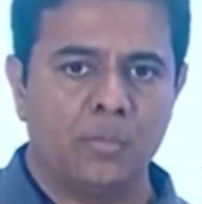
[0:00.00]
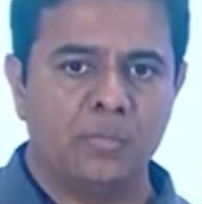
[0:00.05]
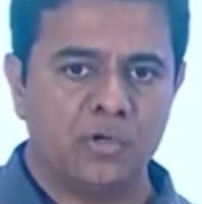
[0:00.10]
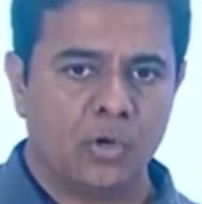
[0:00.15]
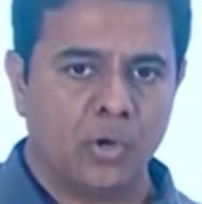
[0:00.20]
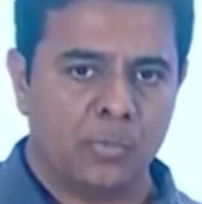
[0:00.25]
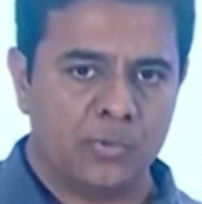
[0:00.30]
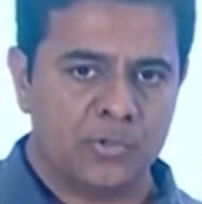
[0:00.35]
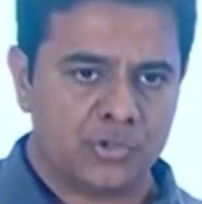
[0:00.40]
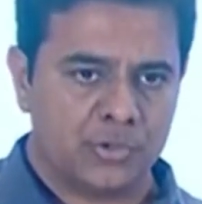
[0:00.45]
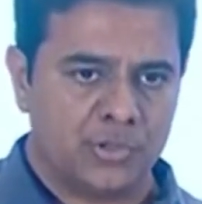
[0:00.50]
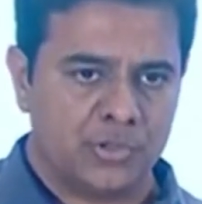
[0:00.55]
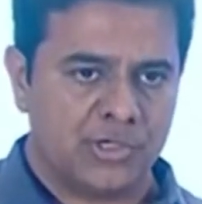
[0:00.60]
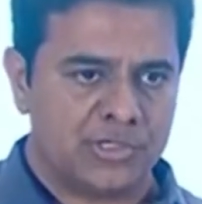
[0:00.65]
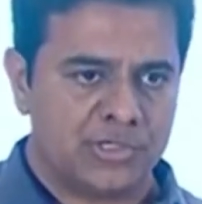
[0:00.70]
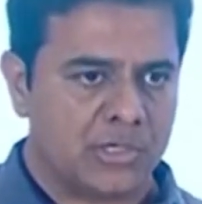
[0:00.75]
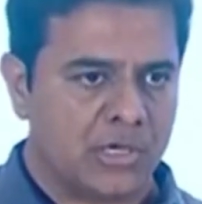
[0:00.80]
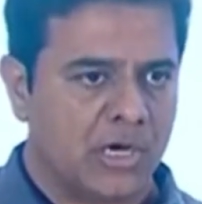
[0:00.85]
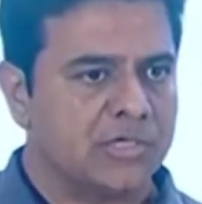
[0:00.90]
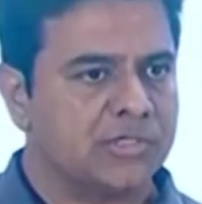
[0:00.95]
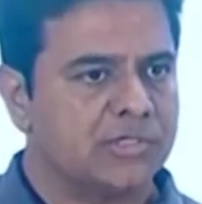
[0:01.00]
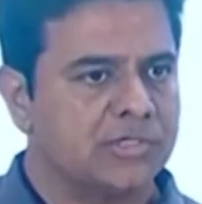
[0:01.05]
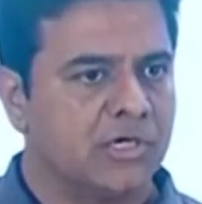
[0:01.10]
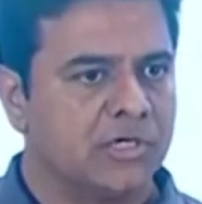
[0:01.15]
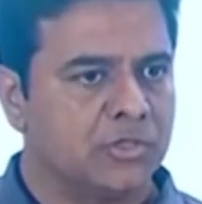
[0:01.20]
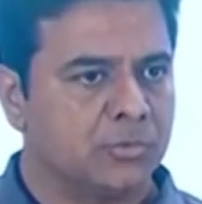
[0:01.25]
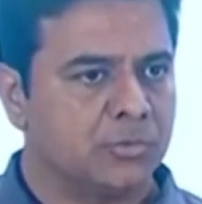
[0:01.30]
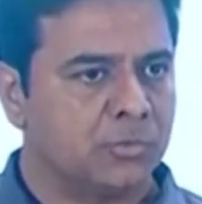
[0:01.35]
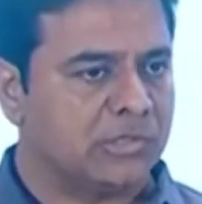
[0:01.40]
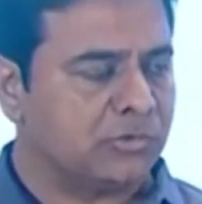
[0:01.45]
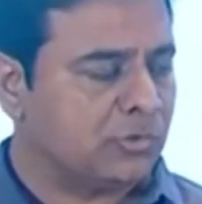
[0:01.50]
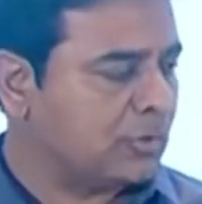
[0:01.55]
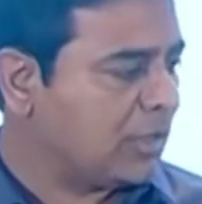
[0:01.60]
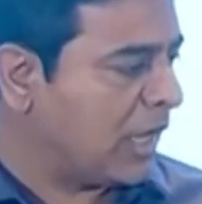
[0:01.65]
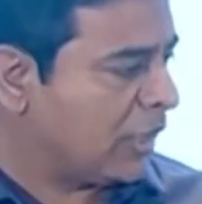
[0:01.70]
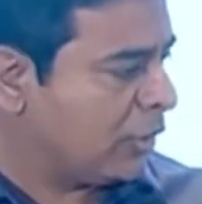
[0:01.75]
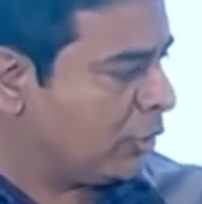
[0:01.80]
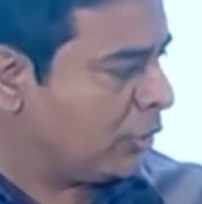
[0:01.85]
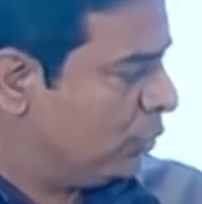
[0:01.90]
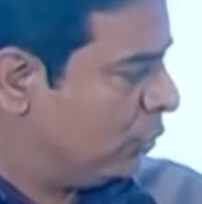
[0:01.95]
opportunities in our state as well. So
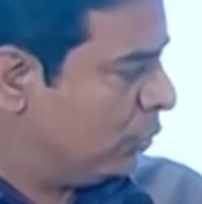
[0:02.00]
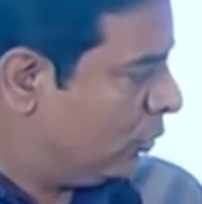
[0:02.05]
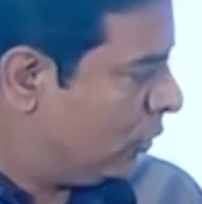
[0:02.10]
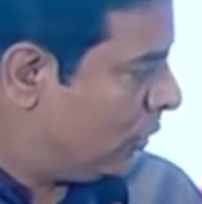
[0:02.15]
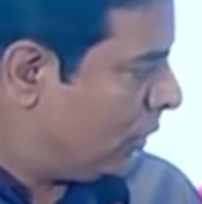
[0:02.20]
thank you,